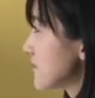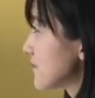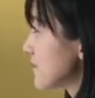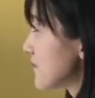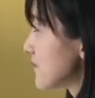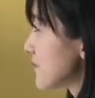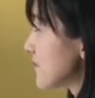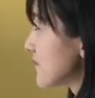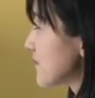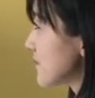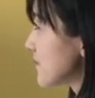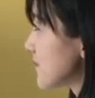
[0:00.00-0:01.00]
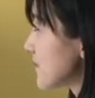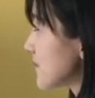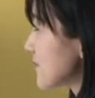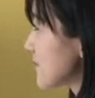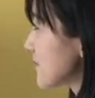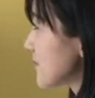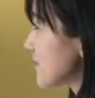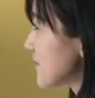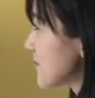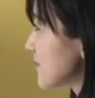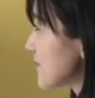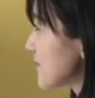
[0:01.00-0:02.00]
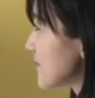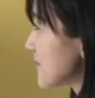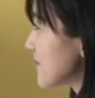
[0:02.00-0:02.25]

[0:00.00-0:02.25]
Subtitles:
No words are spoken by the person on screen.